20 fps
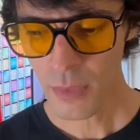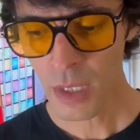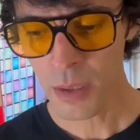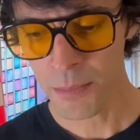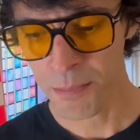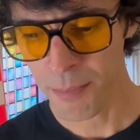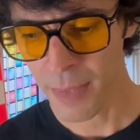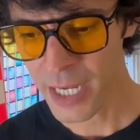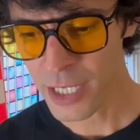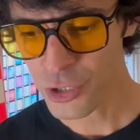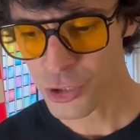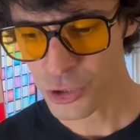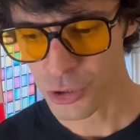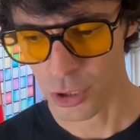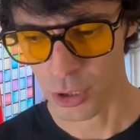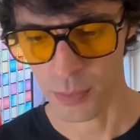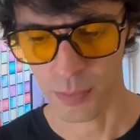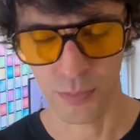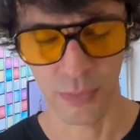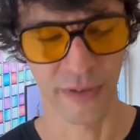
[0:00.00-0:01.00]
Make
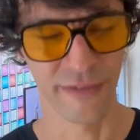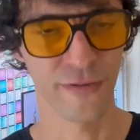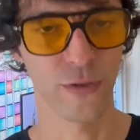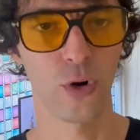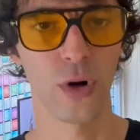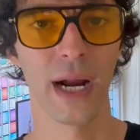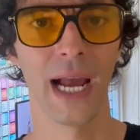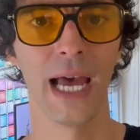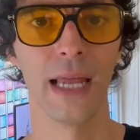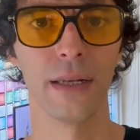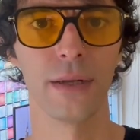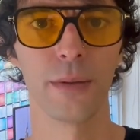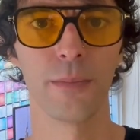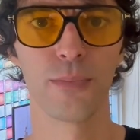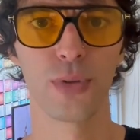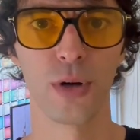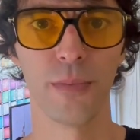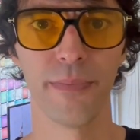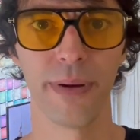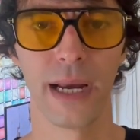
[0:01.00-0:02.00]
sure beforehand,
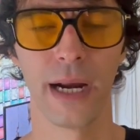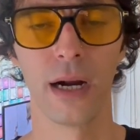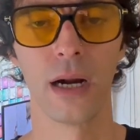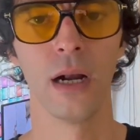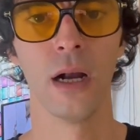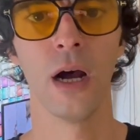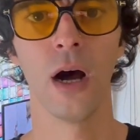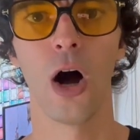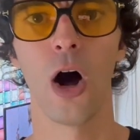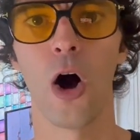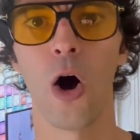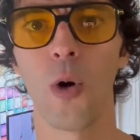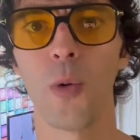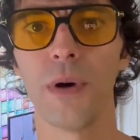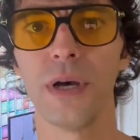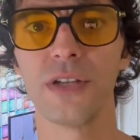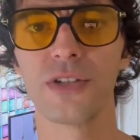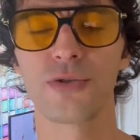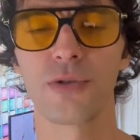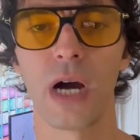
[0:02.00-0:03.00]
prepare.
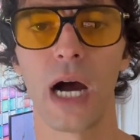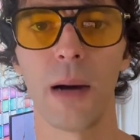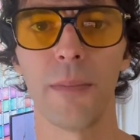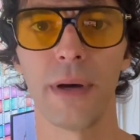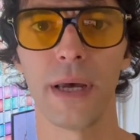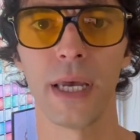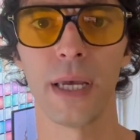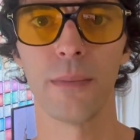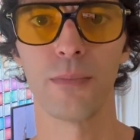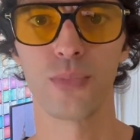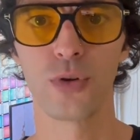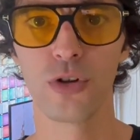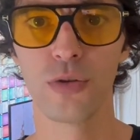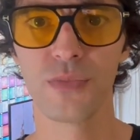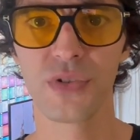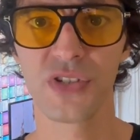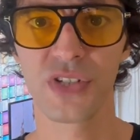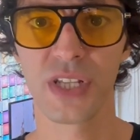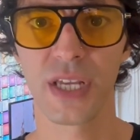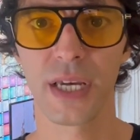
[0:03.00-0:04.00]
Always grab a
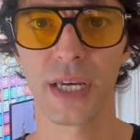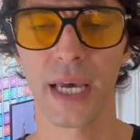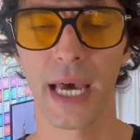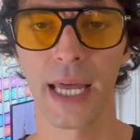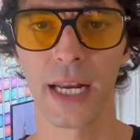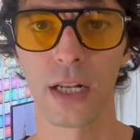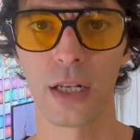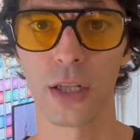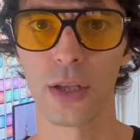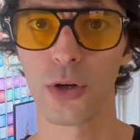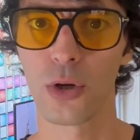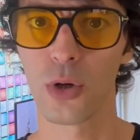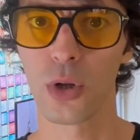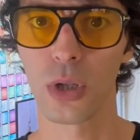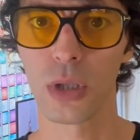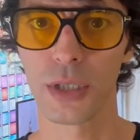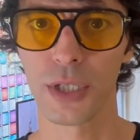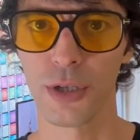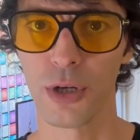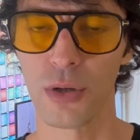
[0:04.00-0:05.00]
broomstick and a
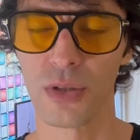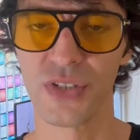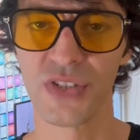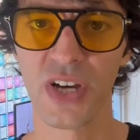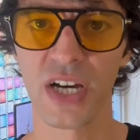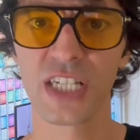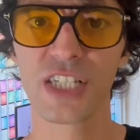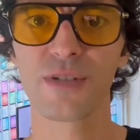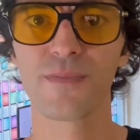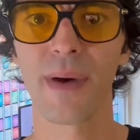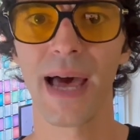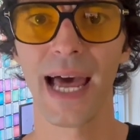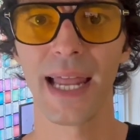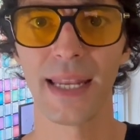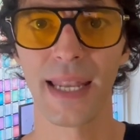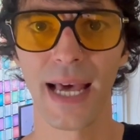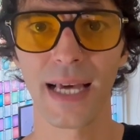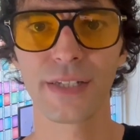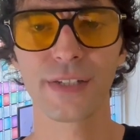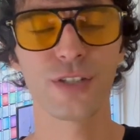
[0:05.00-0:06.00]
little, you know, dustpan
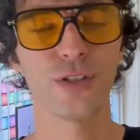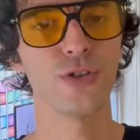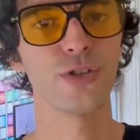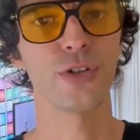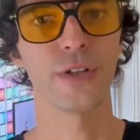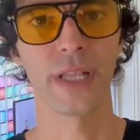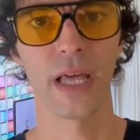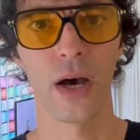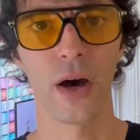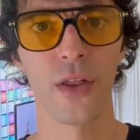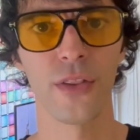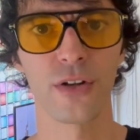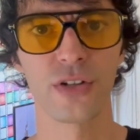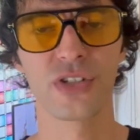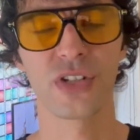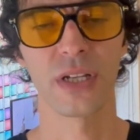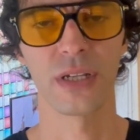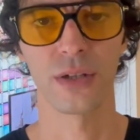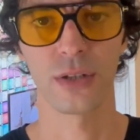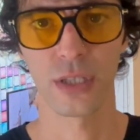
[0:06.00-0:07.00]
next to you so that others
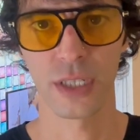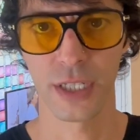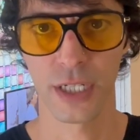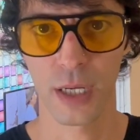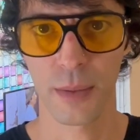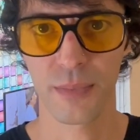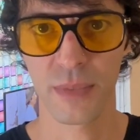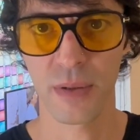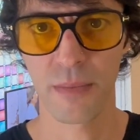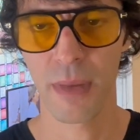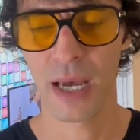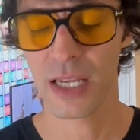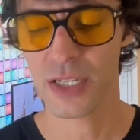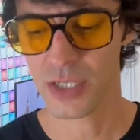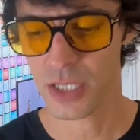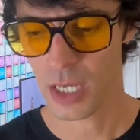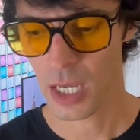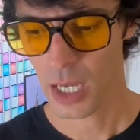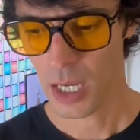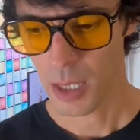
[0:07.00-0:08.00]
can clean up the
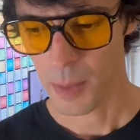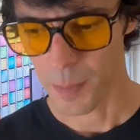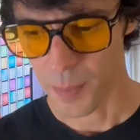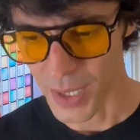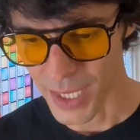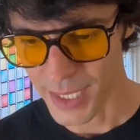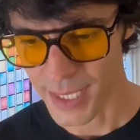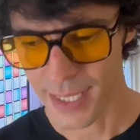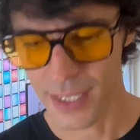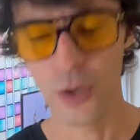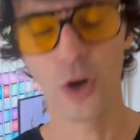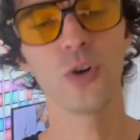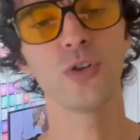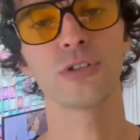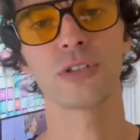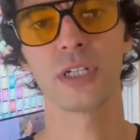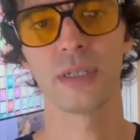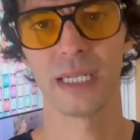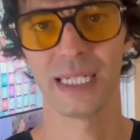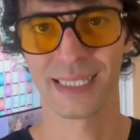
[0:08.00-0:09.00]
mess. But those
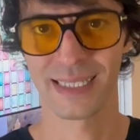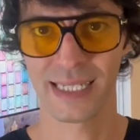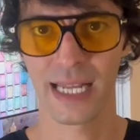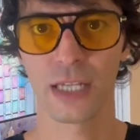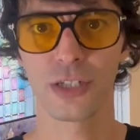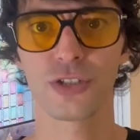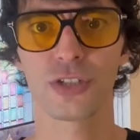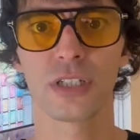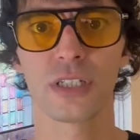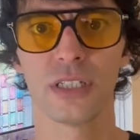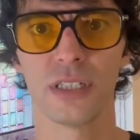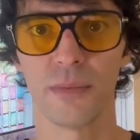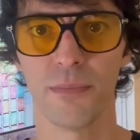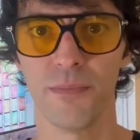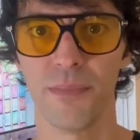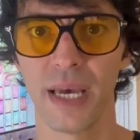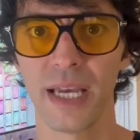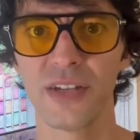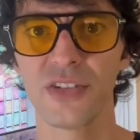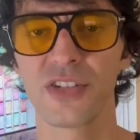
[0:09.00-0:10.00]
are essentially the
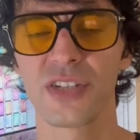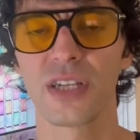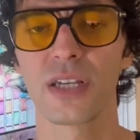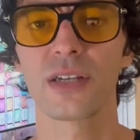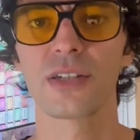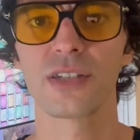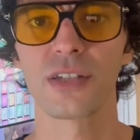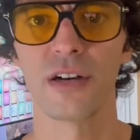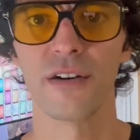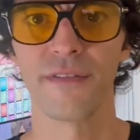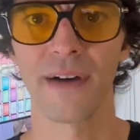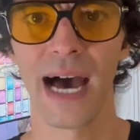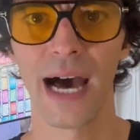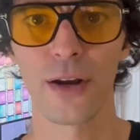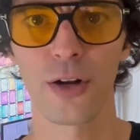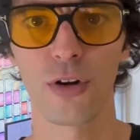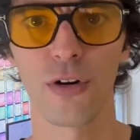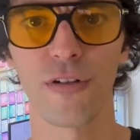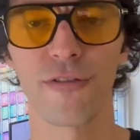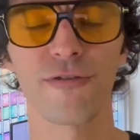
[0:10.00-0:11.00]
basics of how
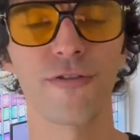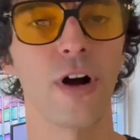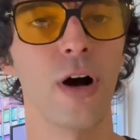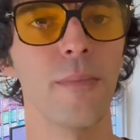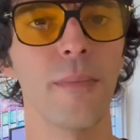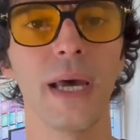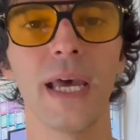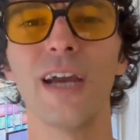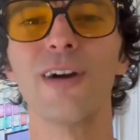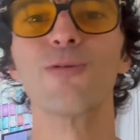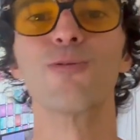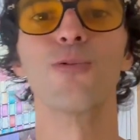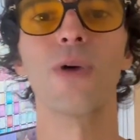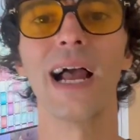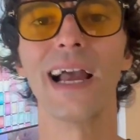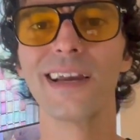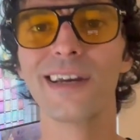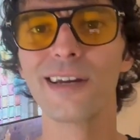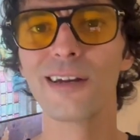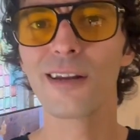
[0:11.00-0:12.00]
to go from a
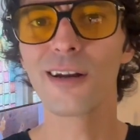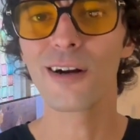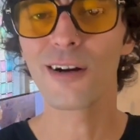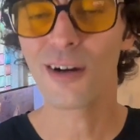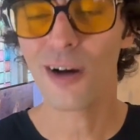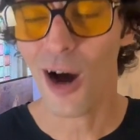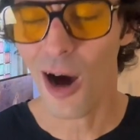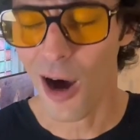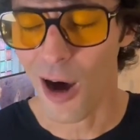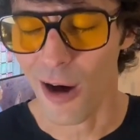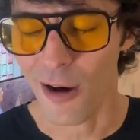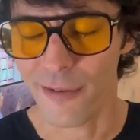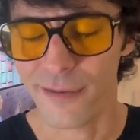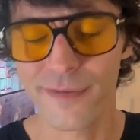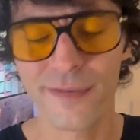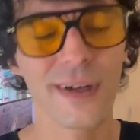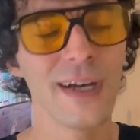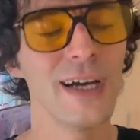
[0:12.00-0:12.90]
regular cough